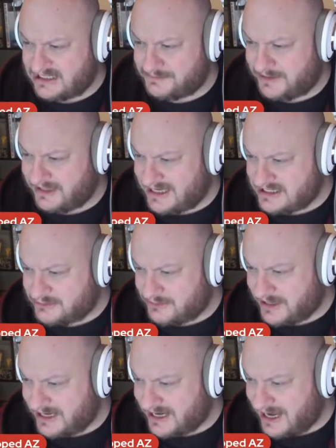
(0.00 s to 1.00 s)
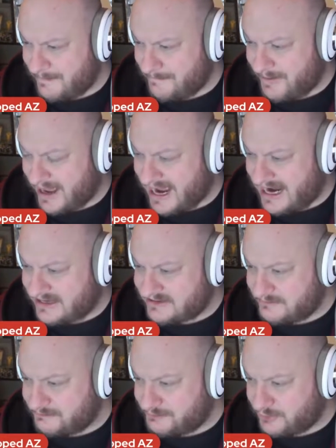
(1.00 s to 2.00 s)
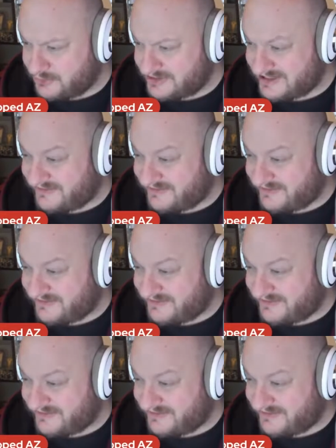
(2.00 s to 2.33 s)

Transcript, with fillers: but last week I bagged and boarded